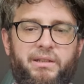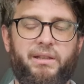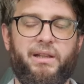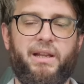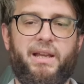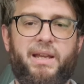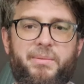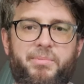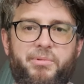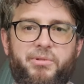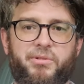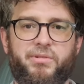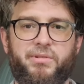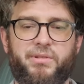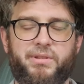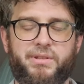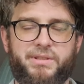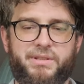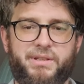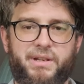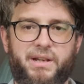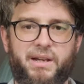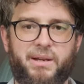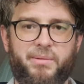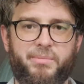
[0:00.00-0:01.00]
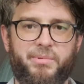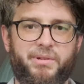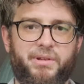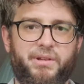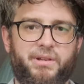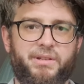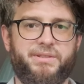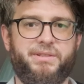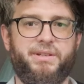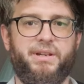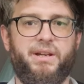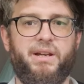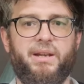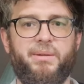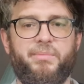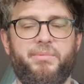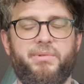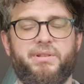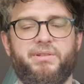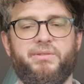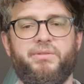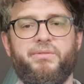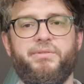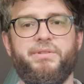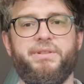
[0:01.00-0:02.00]
labor all the time and our
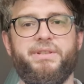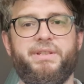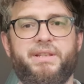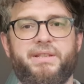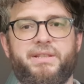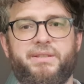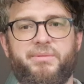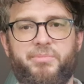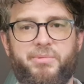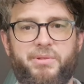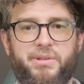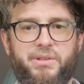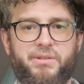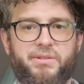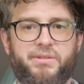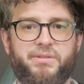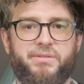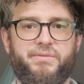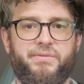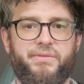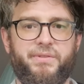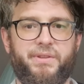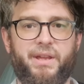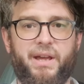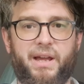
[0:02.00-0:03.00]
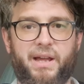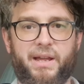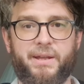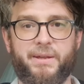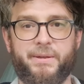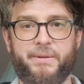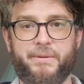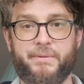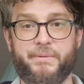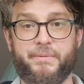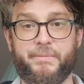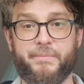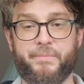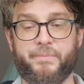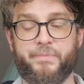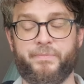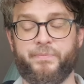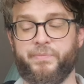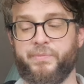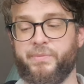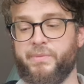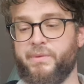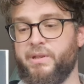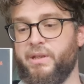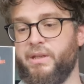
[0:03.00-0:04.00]
time always has to be used for that
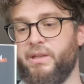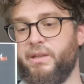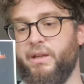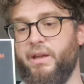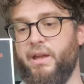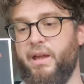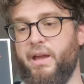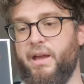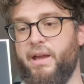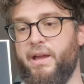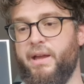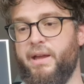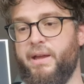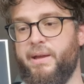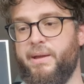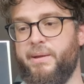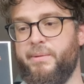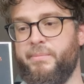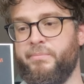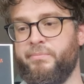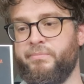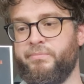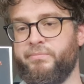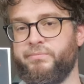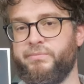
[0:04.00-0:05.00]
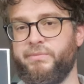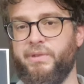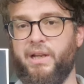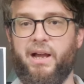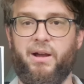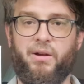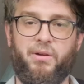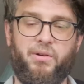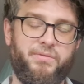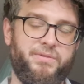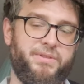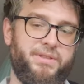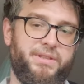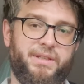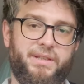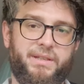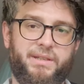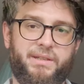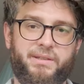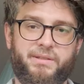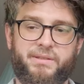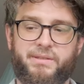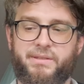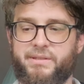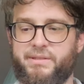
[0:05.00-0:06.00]
um, now,
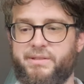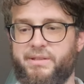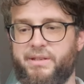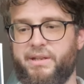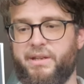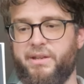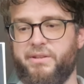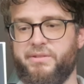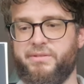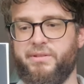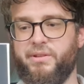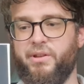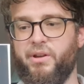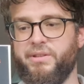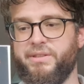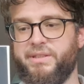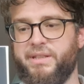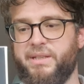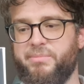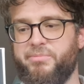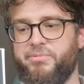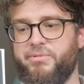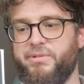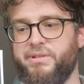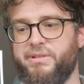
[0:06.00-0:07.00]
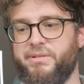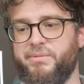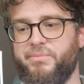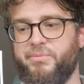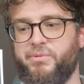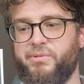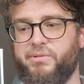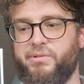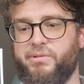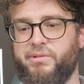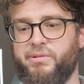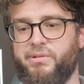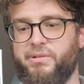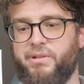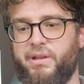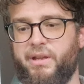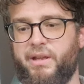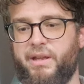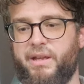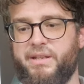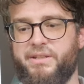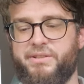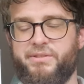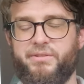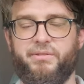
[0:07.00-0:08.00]
obviously, it goes a lot deeper into more
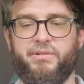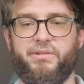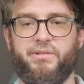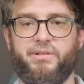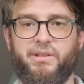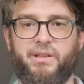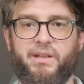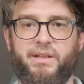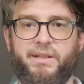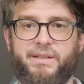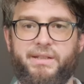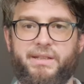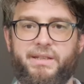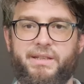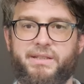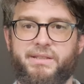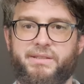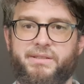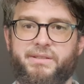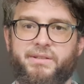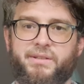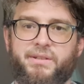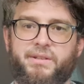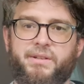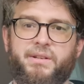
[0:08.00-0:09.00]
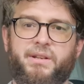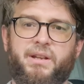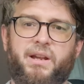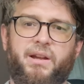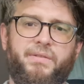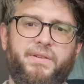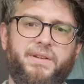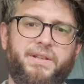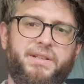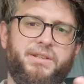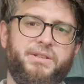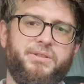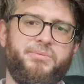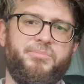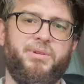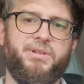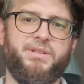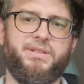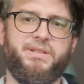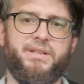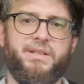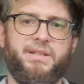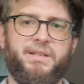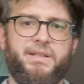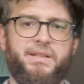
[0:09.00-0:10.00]
uh, historical ideas. I think he does
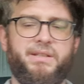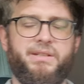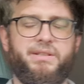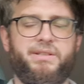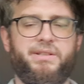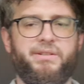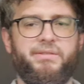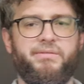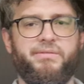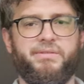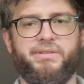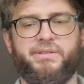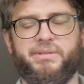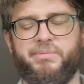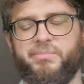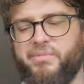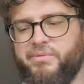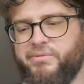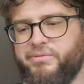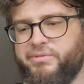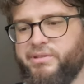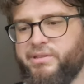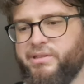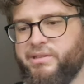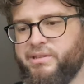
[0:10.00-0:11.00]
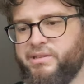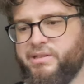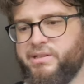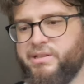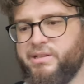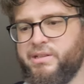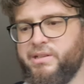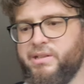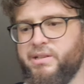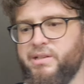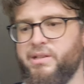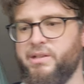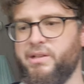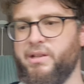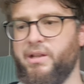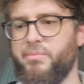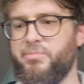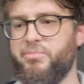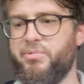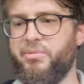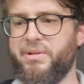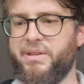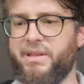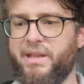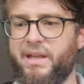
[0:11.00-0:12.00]
mention Nietzsche and some of the,
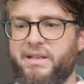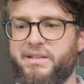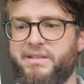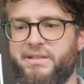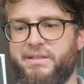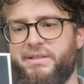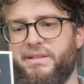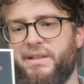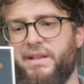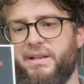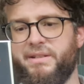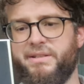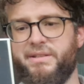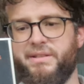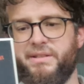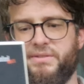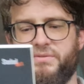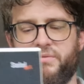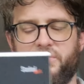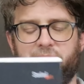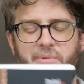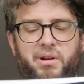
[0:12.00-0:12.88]
probably the existentialists from